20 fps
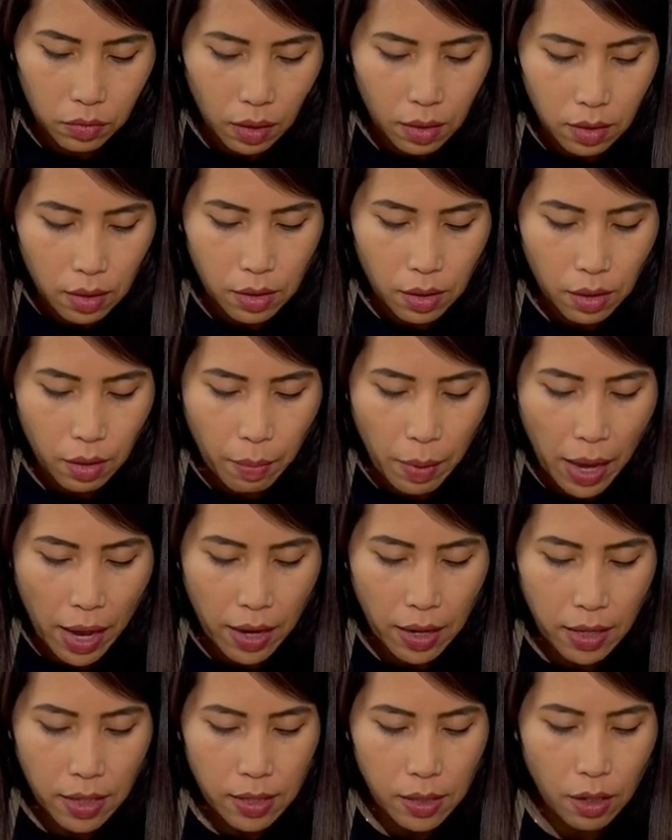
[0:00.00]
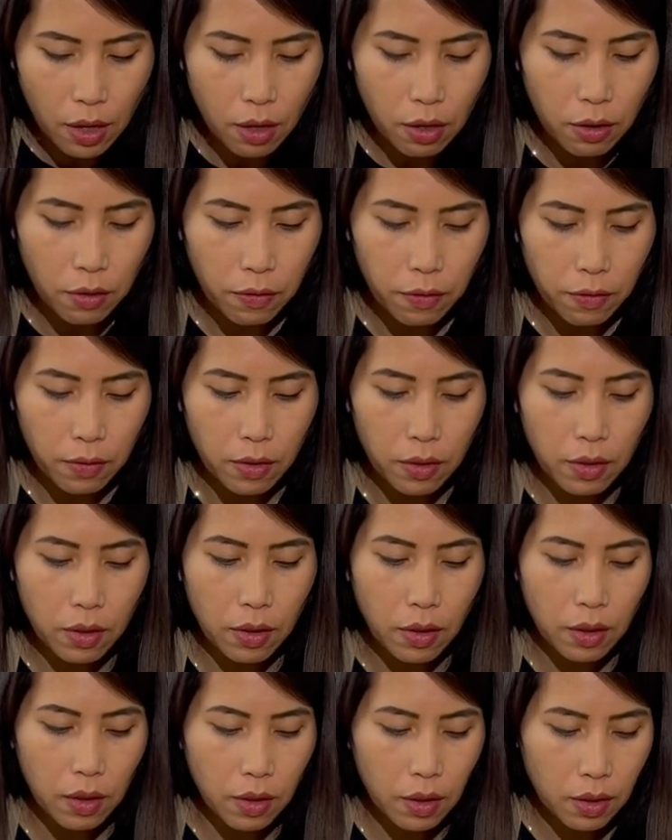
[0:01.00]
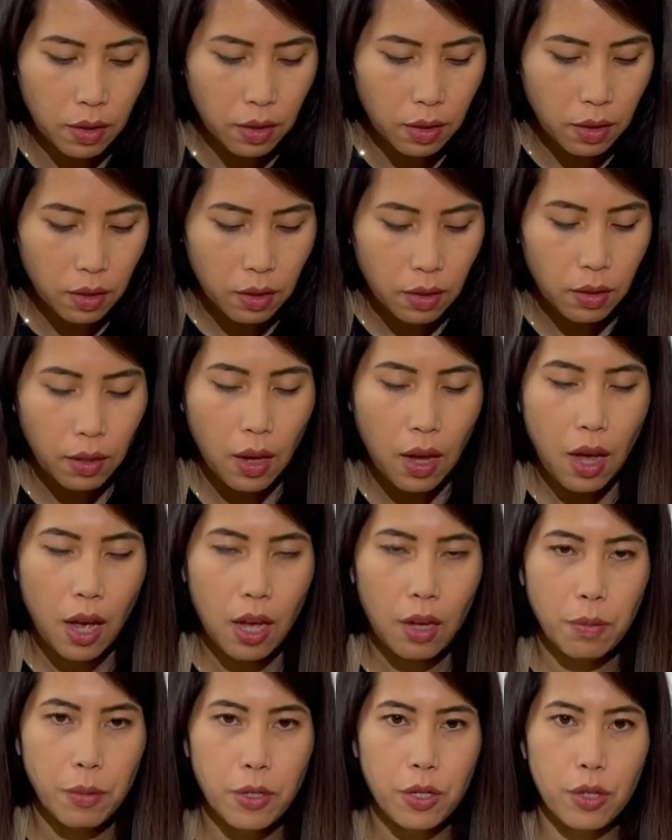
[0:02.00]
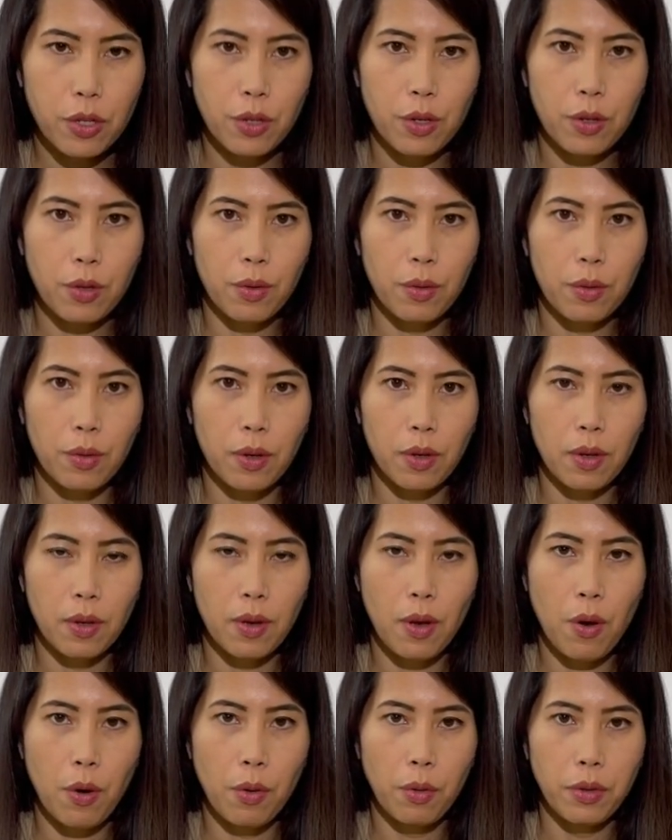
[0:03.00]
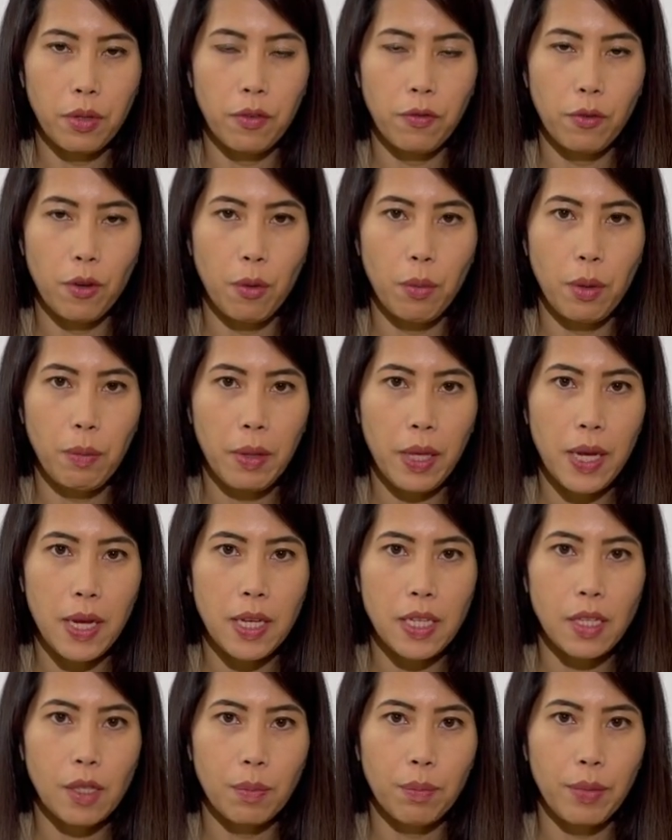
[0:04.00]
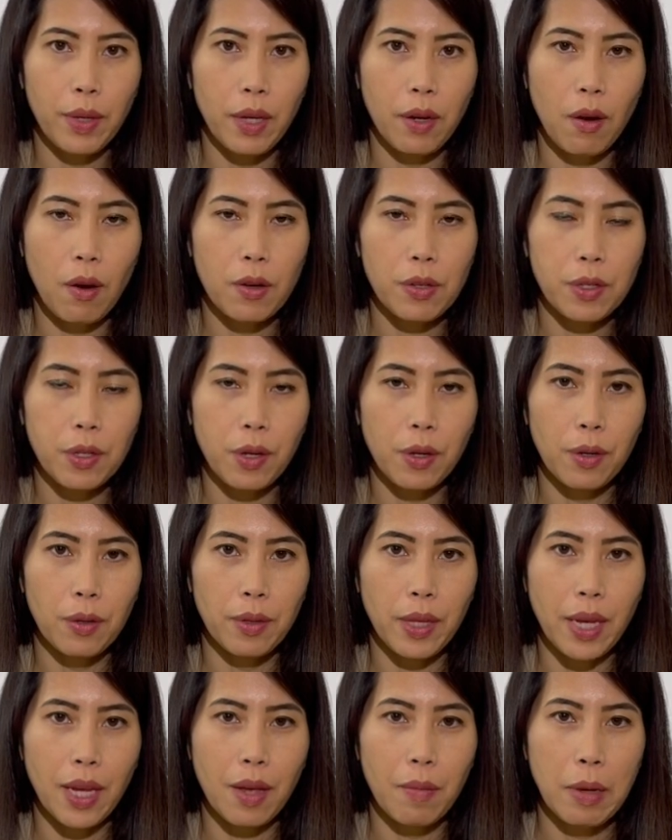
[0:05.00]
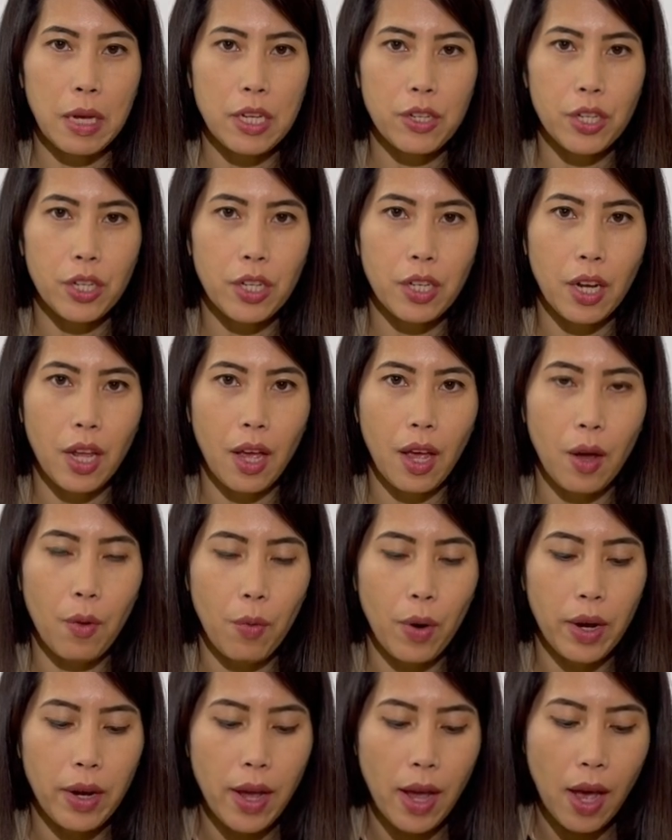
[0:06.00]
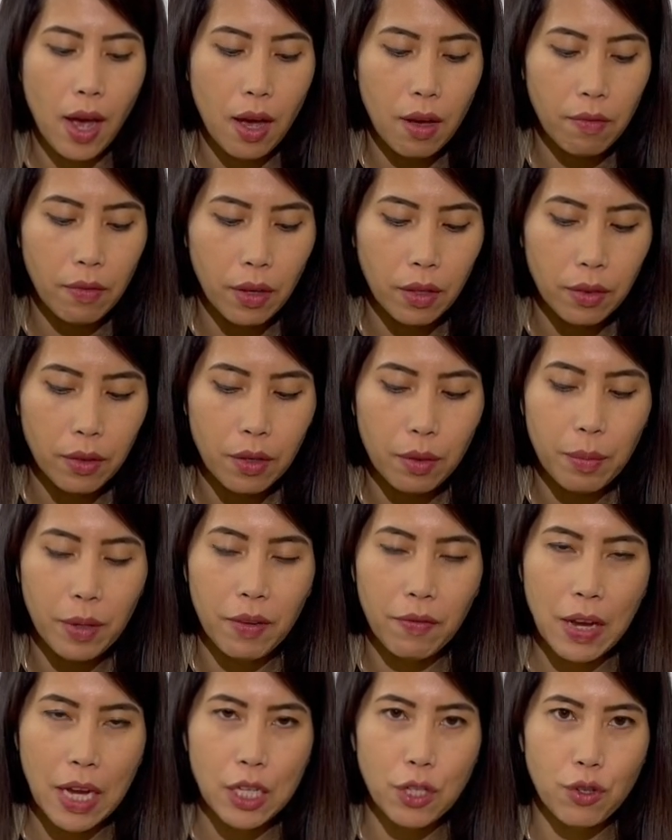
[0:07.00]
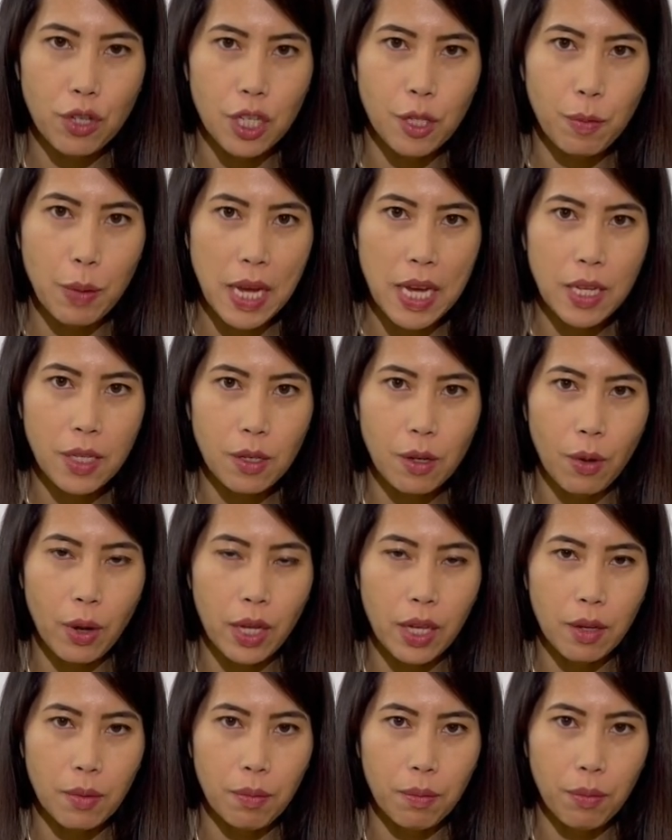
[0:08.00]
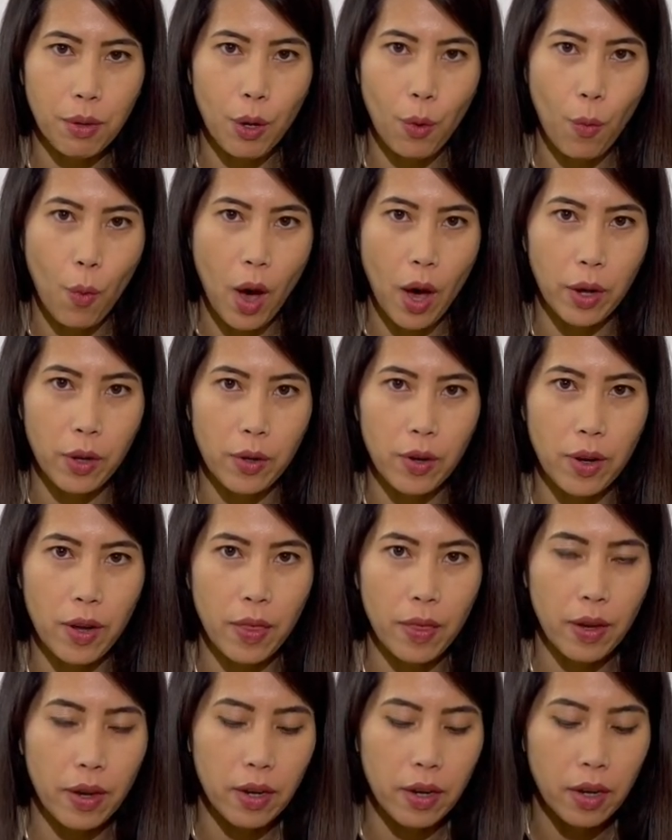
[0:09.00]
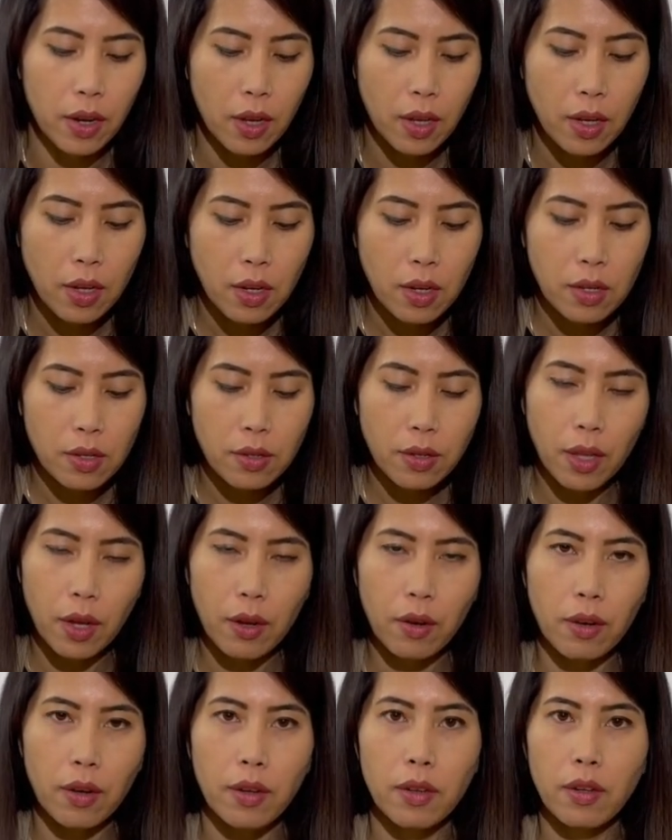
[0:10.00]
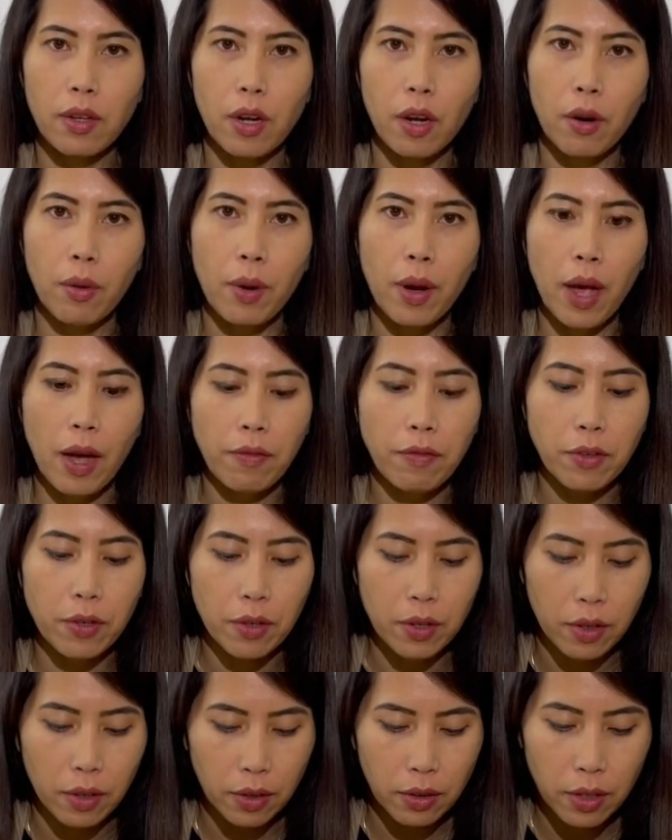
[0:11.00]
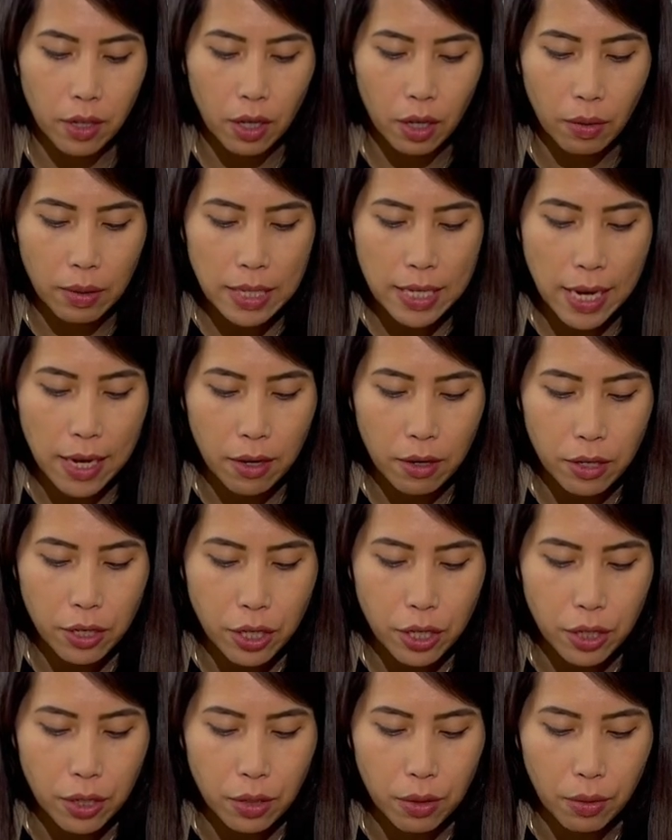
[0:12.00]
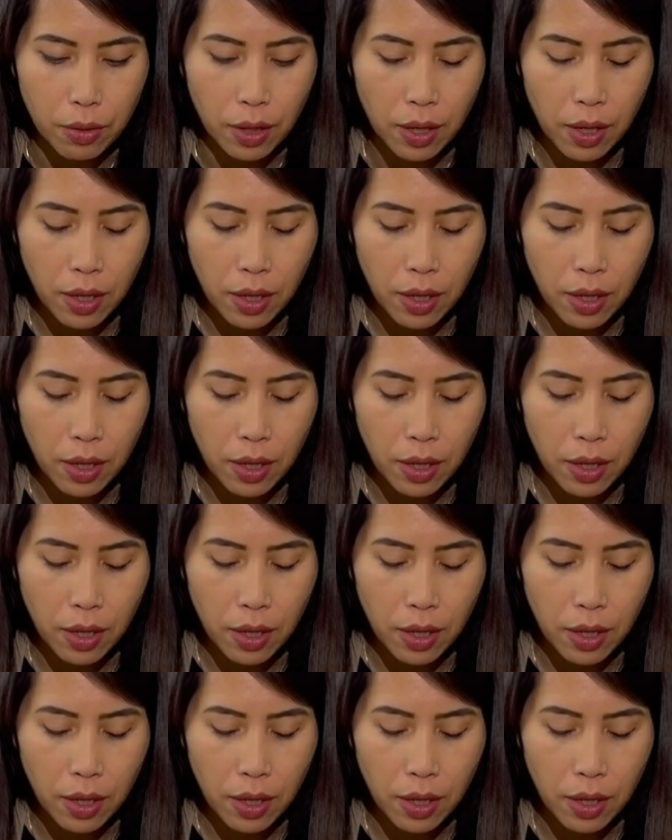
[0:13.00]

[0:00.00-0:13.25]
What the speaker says: So the bag itself helps to hold the foam in place, but also, like I mentioned, I want to have a little bit of extra space so I can put water in there, so that, you know, after, you know, a day or two,